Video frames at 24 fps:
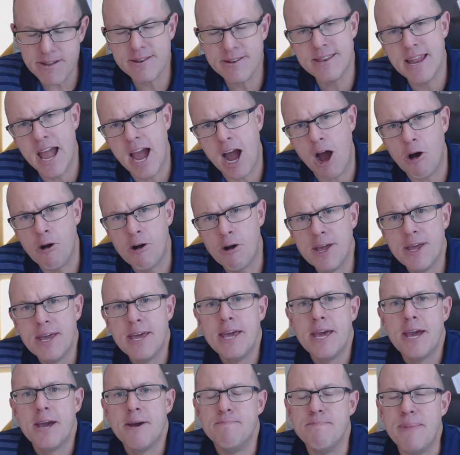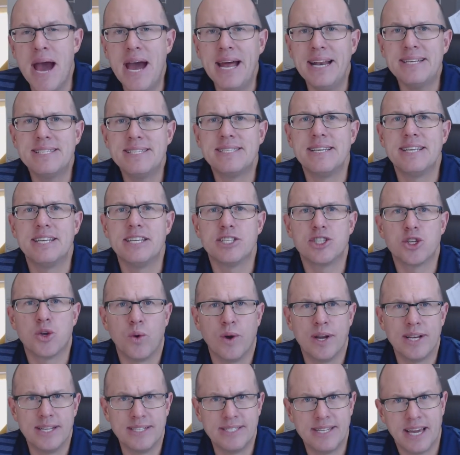Now, Madison is
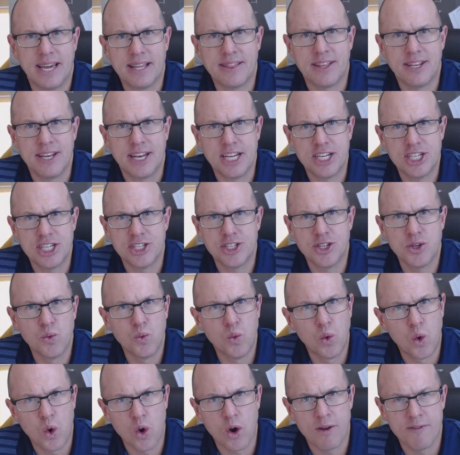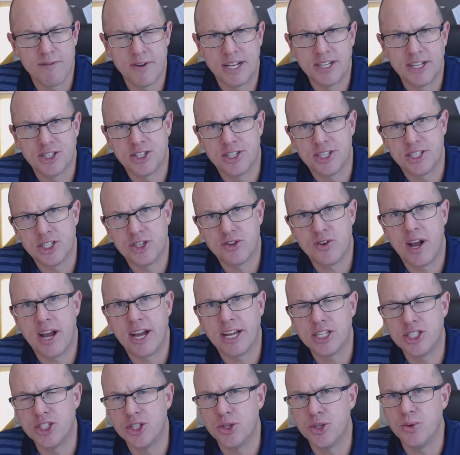going to take the nation to war eventually,
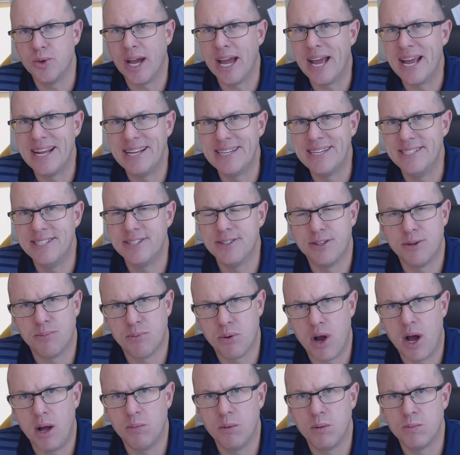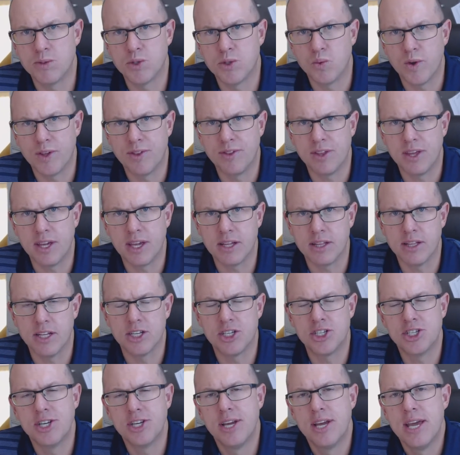trying to end the problems with the
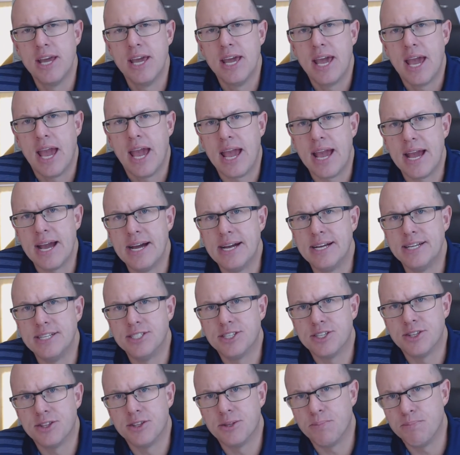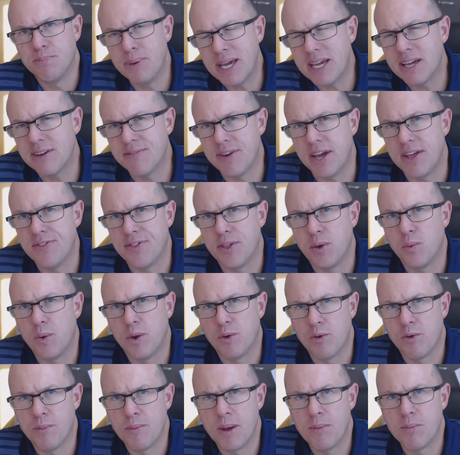English. And the big event that we
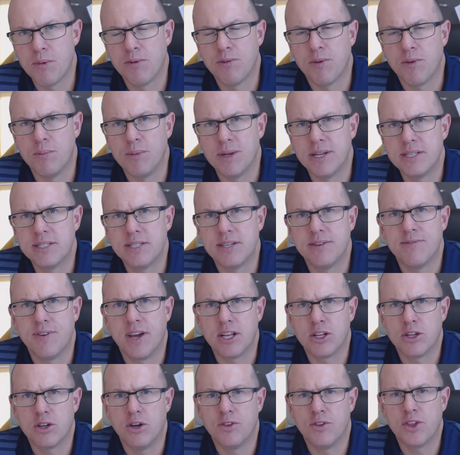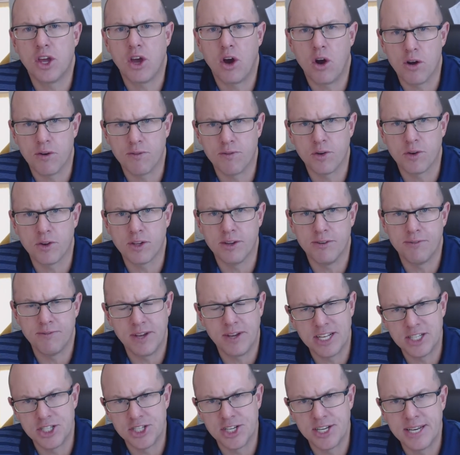remember from it is an event called the Hartford
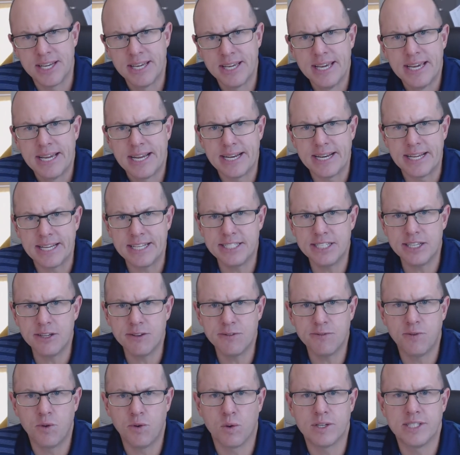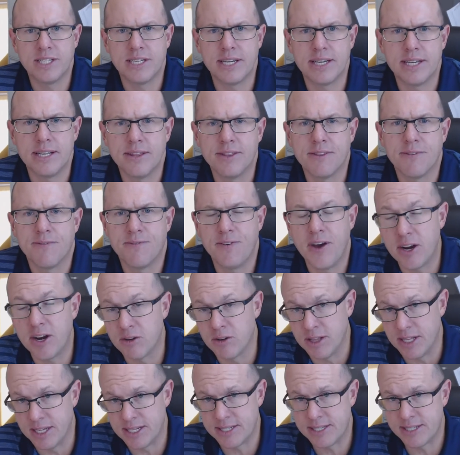Convention. In 1814, the
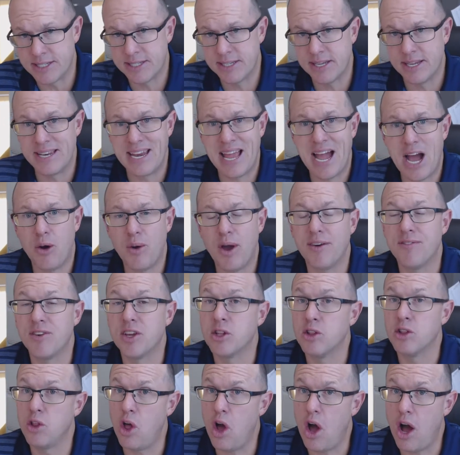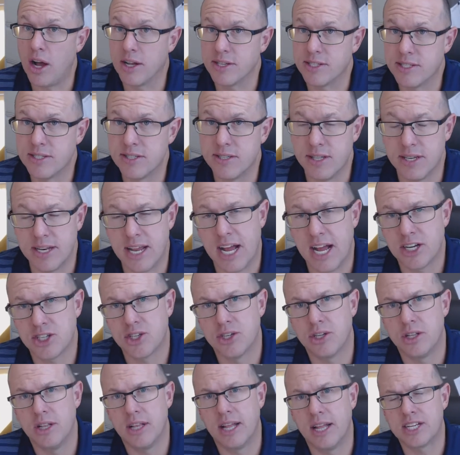Federalists, now having lost the
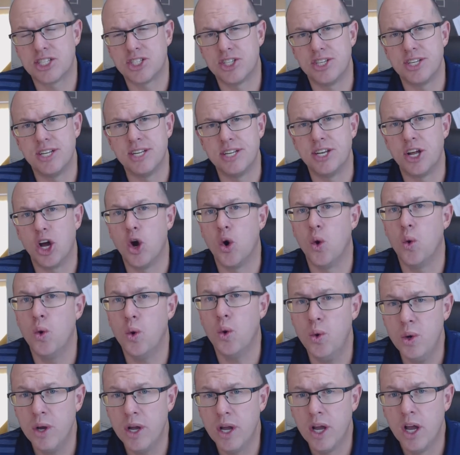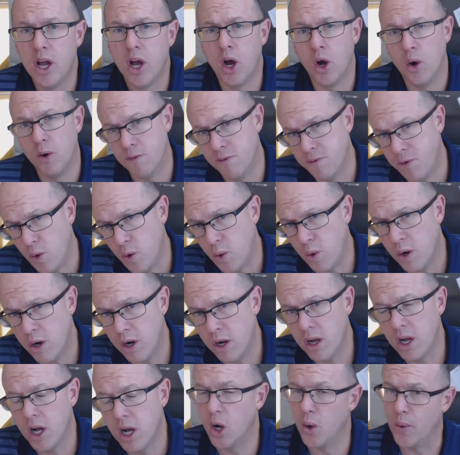national election in
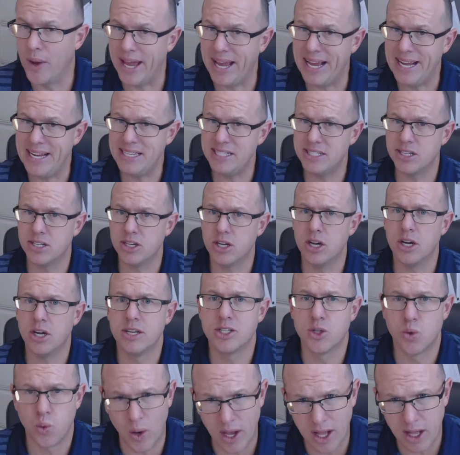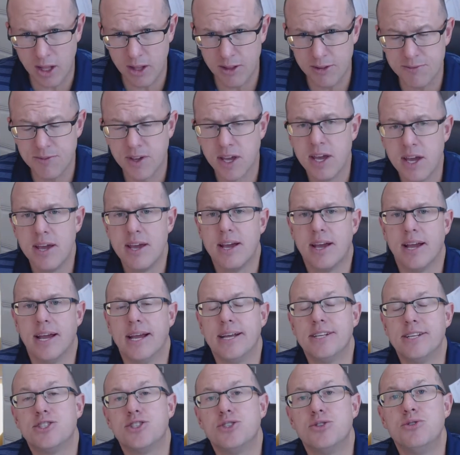04, 08, 12,
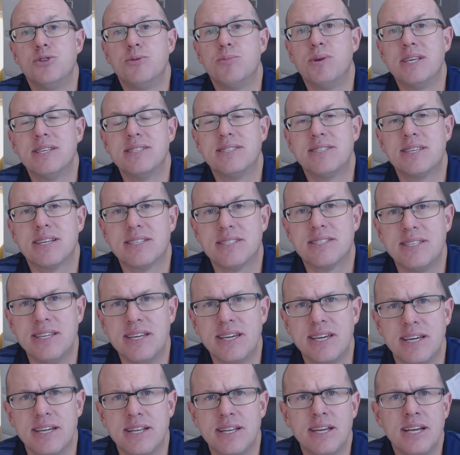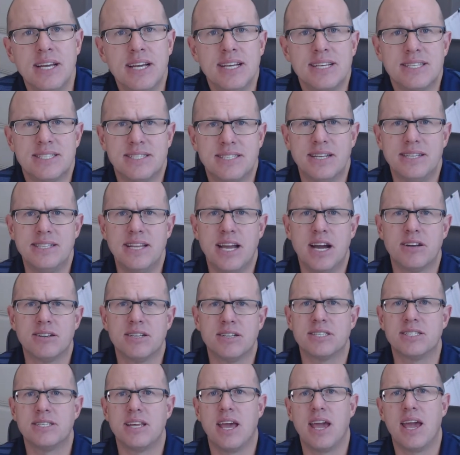and soon to be in 16, sit down
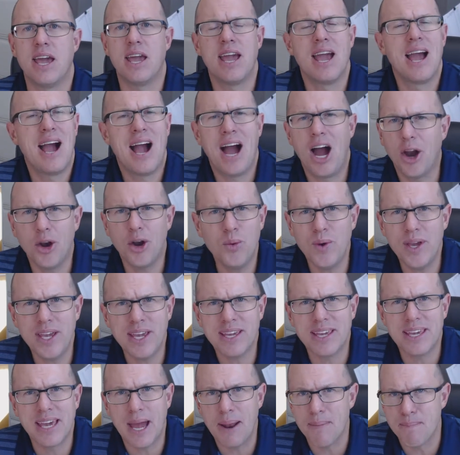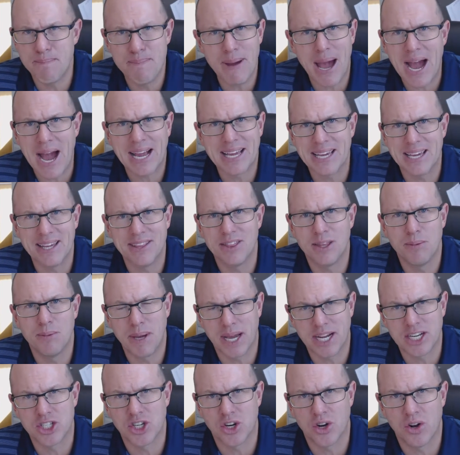to say, how do we get back in the
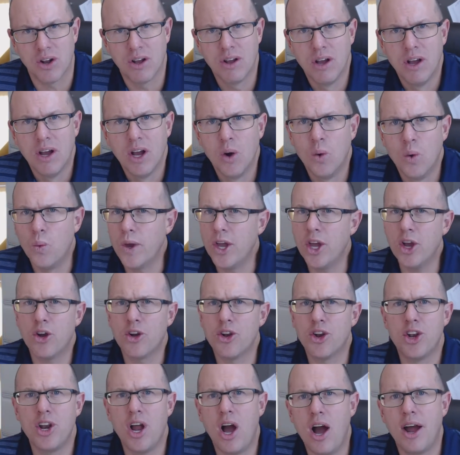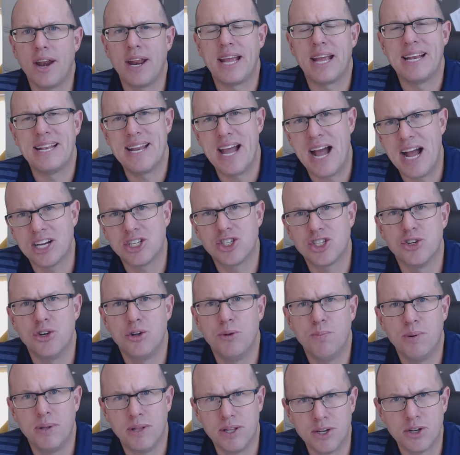picture? We are not a
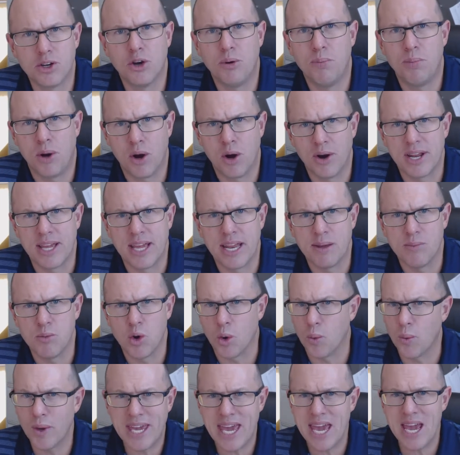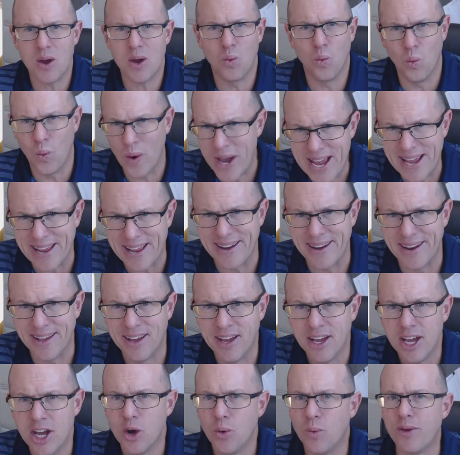national political party anymore. We can't win.
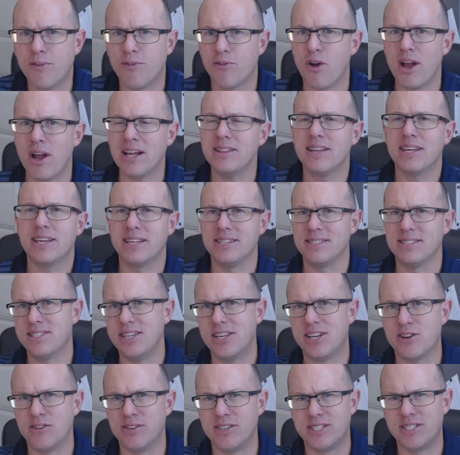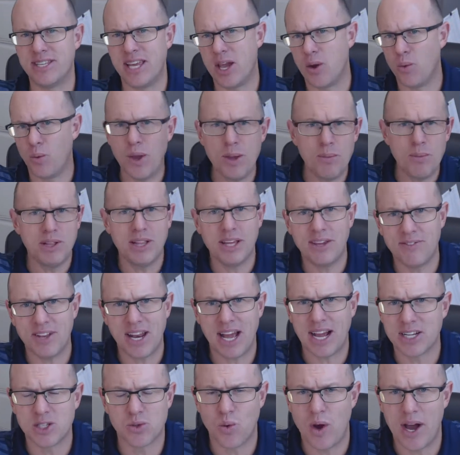We frankly can sit here and say, we believe in
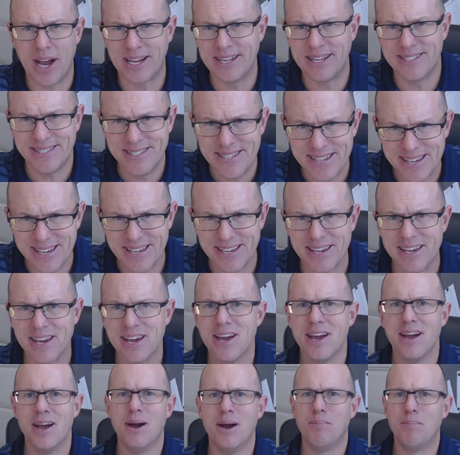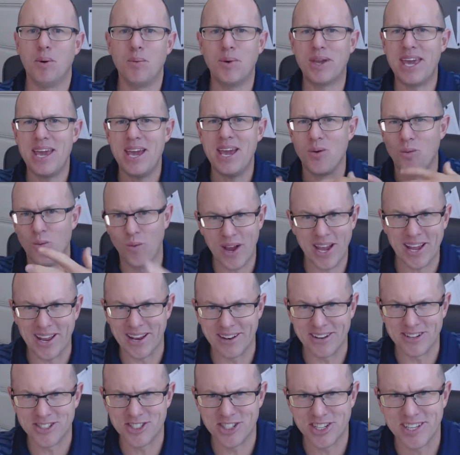X, Y, and Z, but we can't
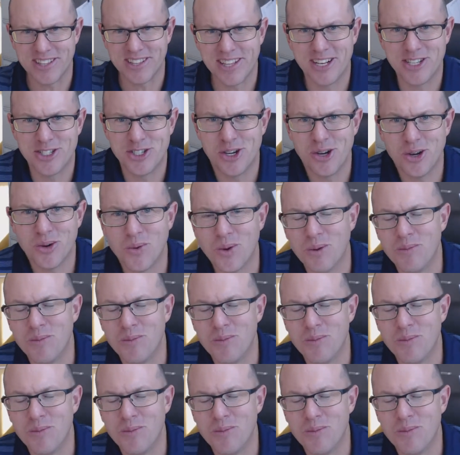win. Did you get that joke?